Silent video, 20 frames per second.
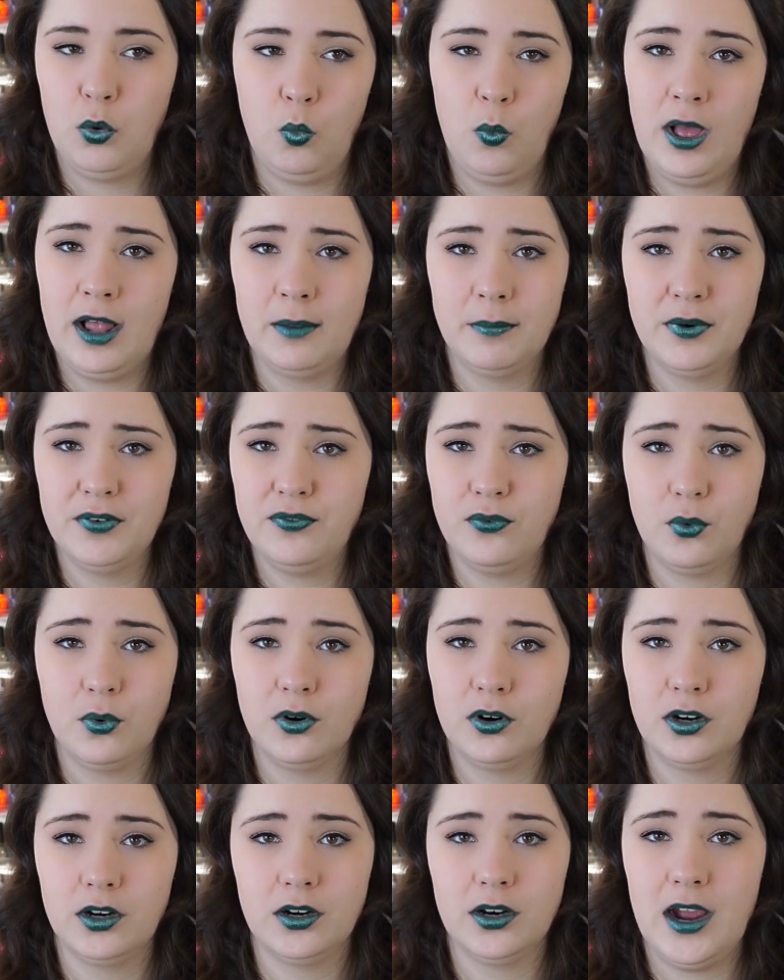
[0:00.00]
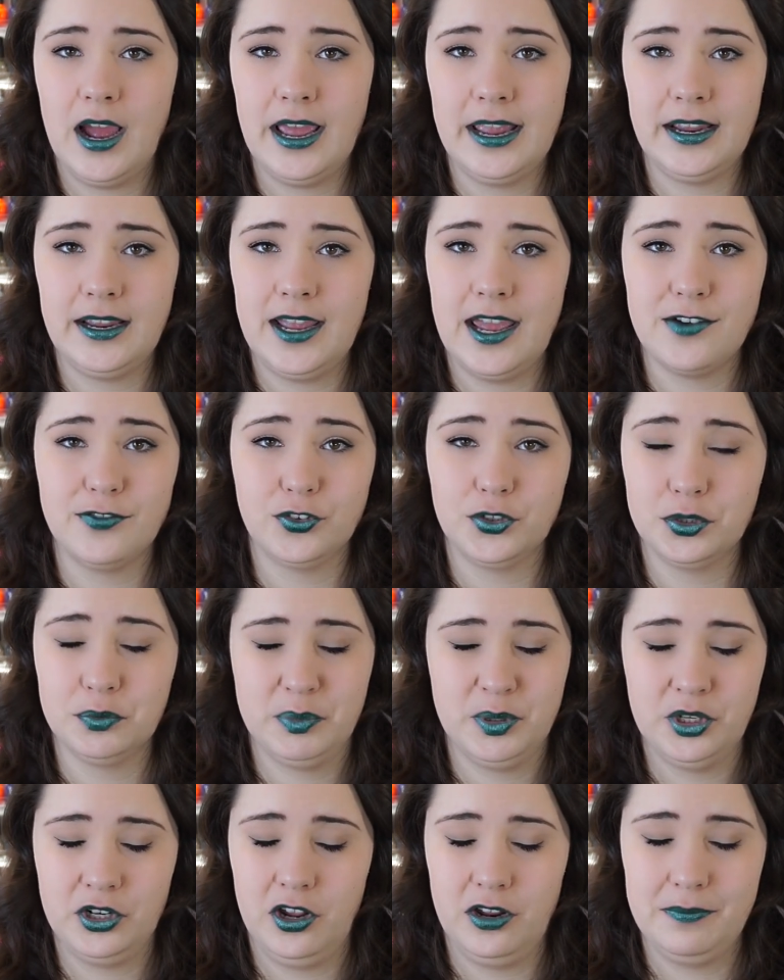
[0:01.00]
well before I
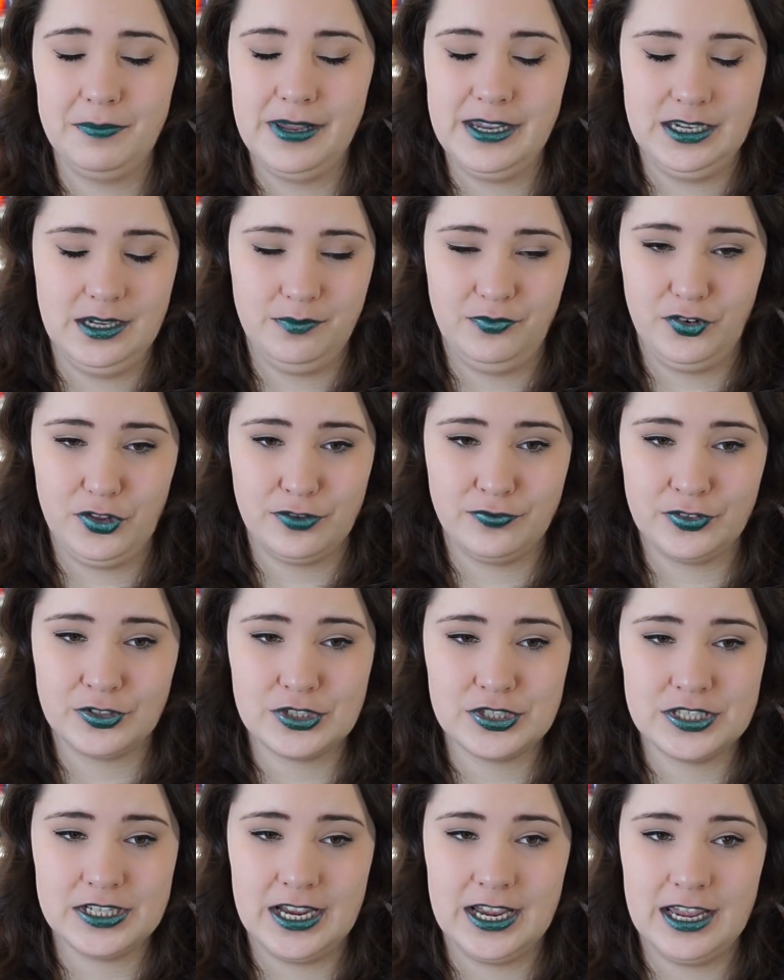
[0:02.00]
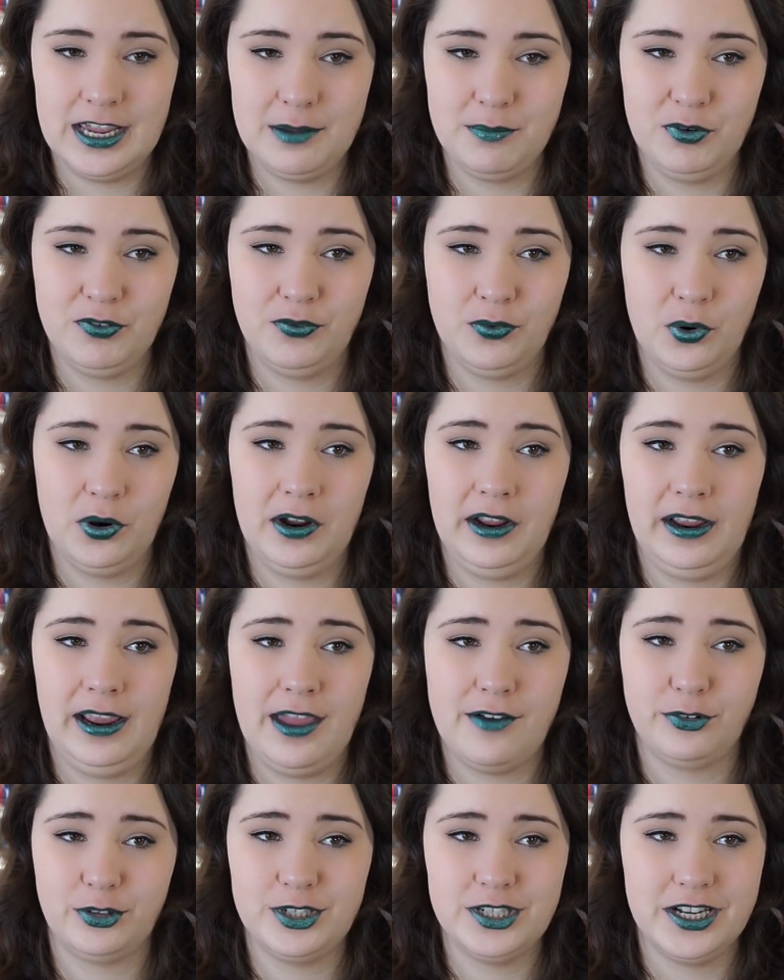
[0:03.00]
ever put on makeup for the first time, before I
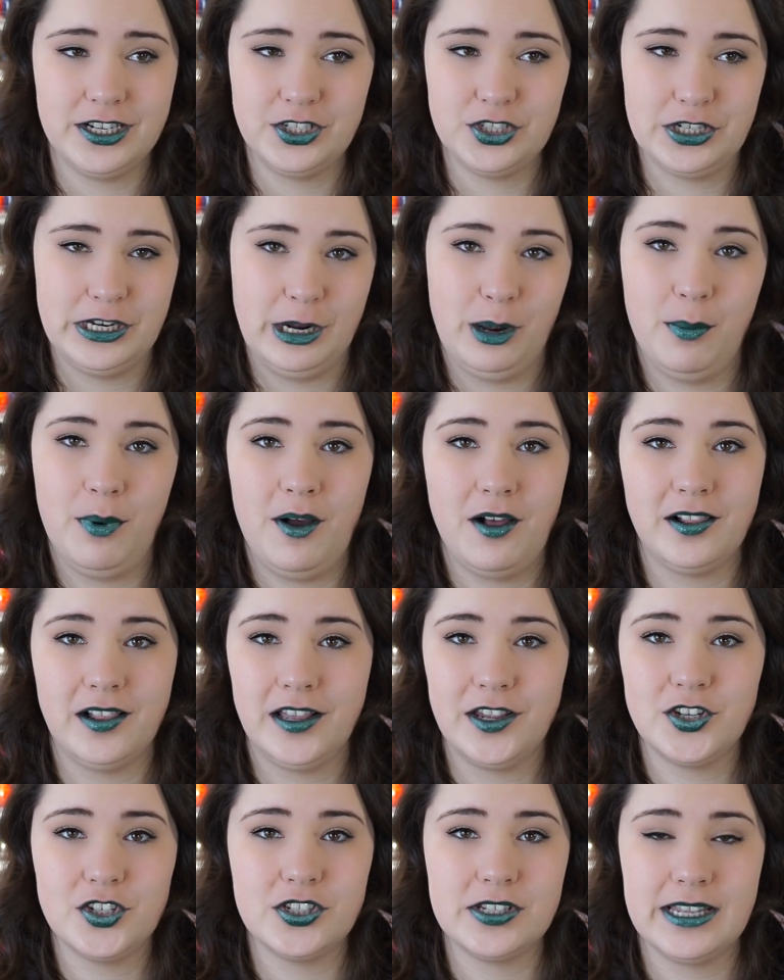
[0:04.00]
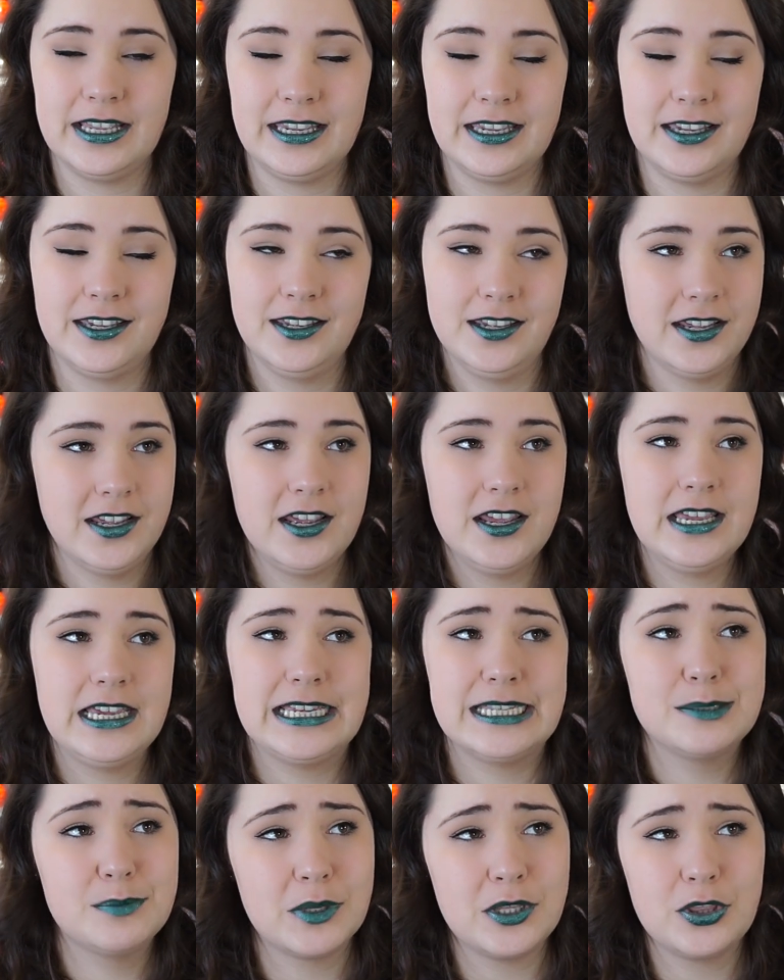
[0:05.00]
ever touched nail polish. Like
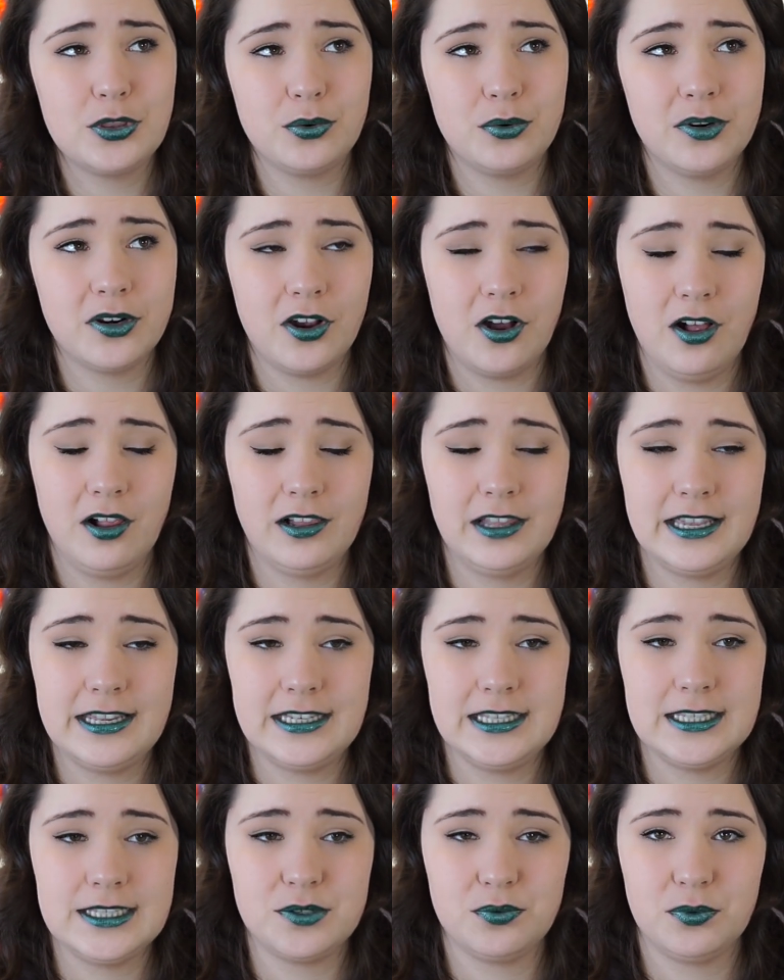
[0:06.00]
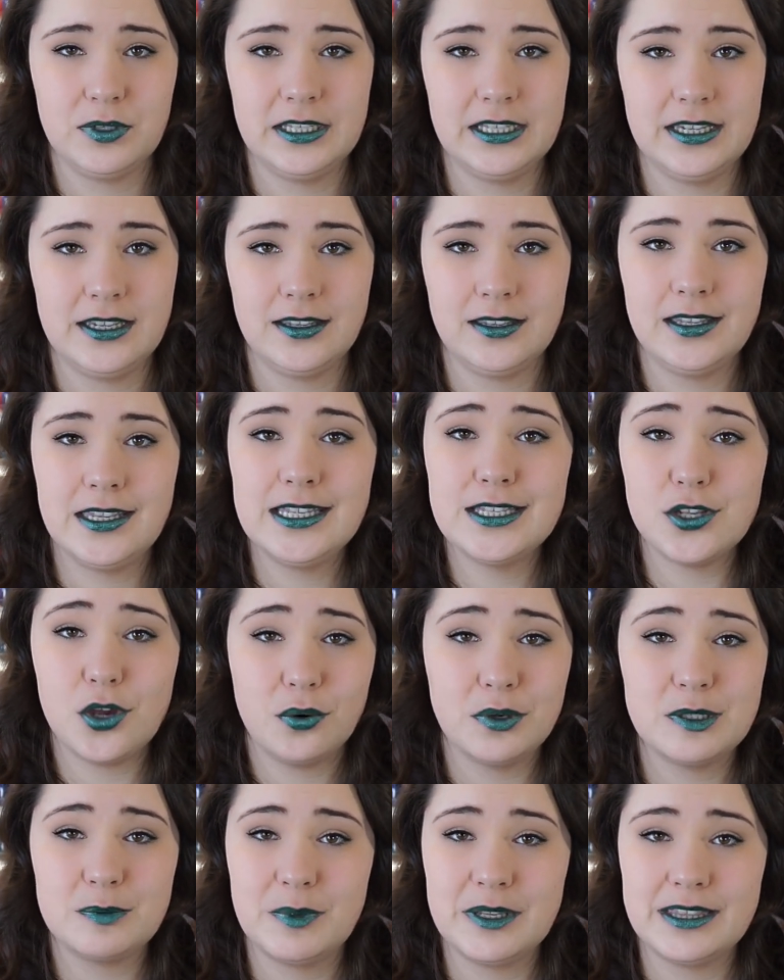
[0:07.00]
he's been through it all and he's really, he's
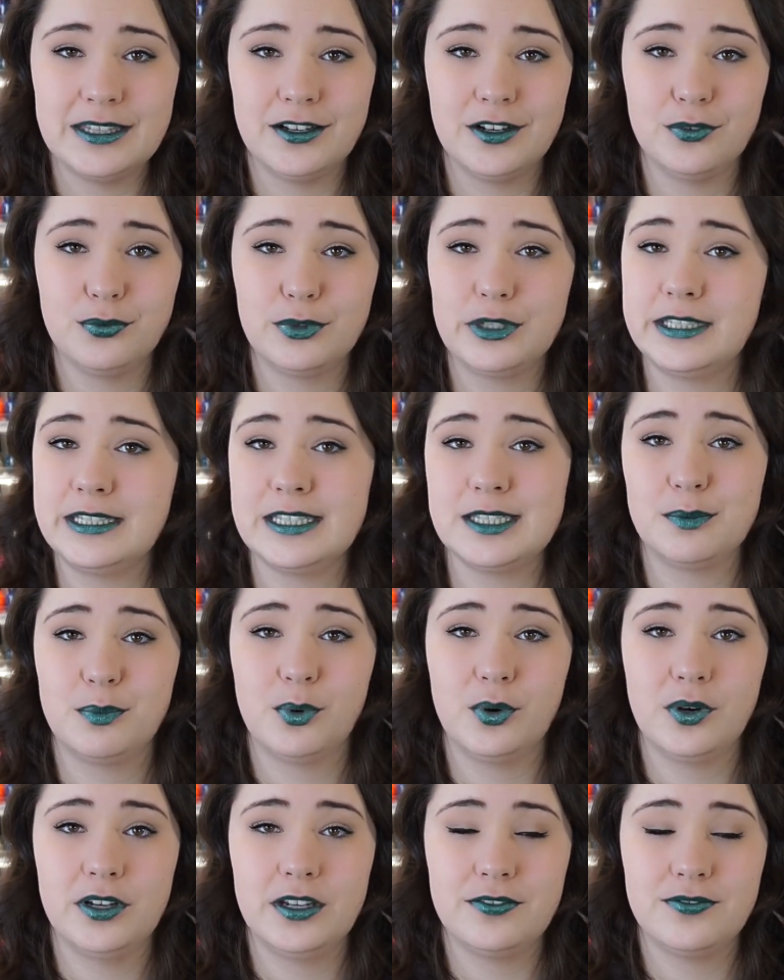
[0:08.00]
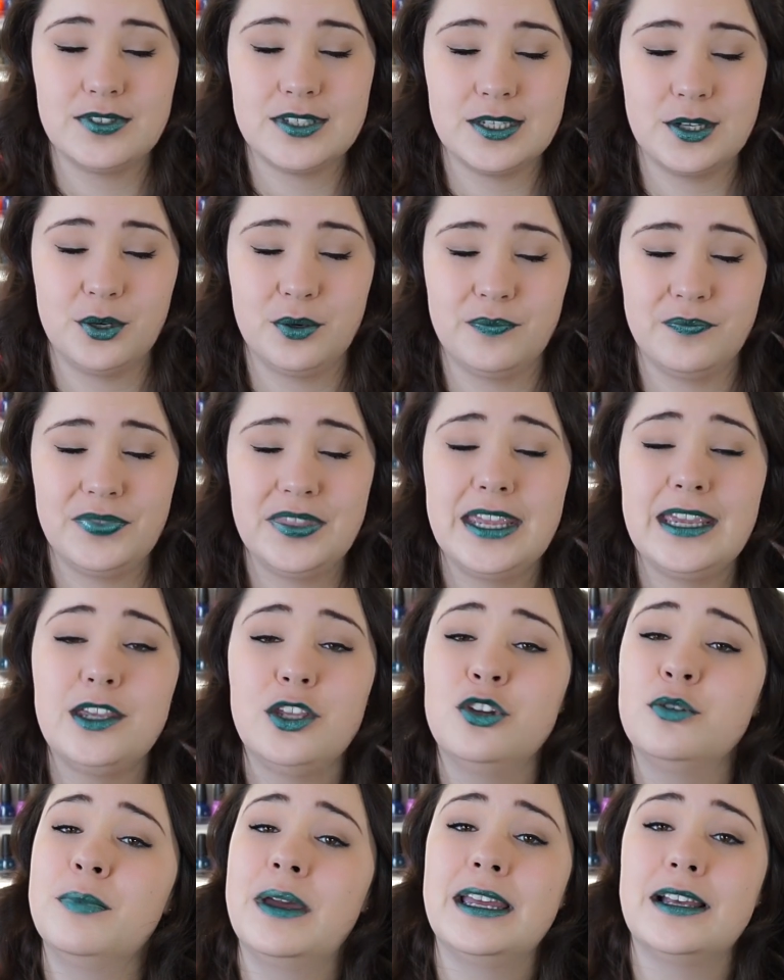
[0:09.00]
always been there really supportive. So
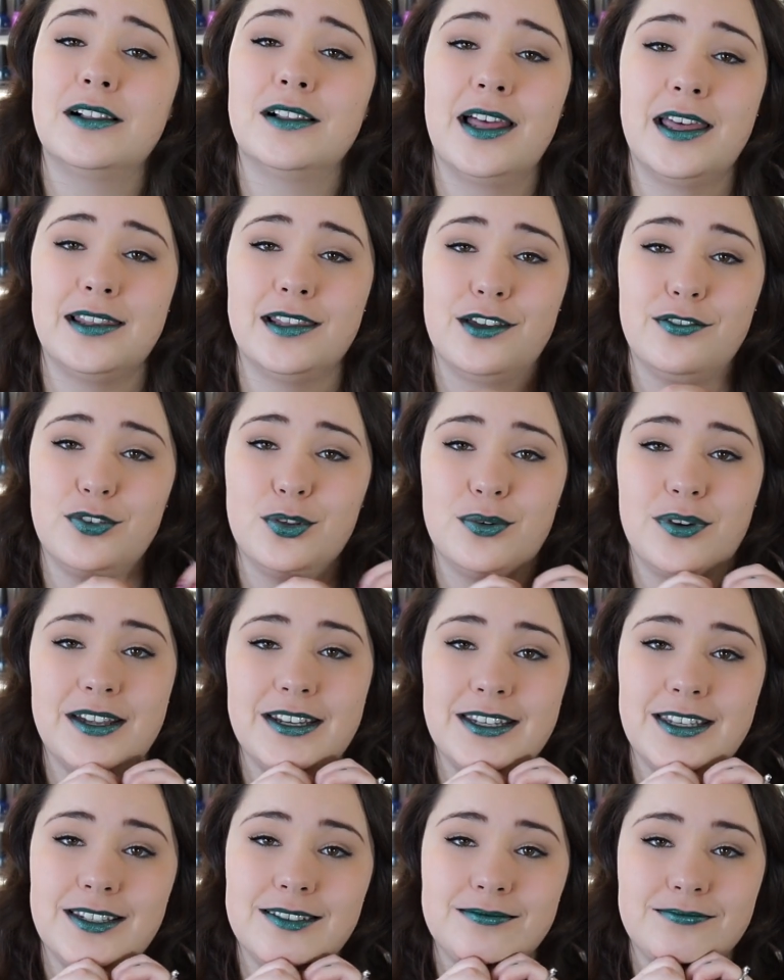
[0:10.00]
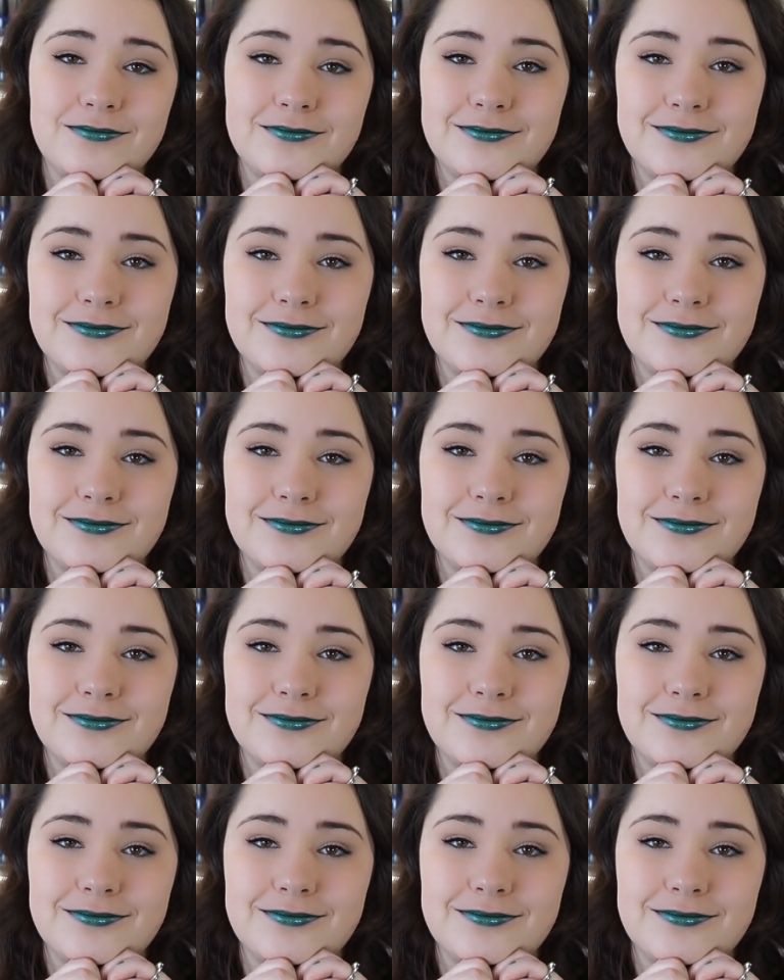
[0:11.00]
thank you, Michael. I love you, honey.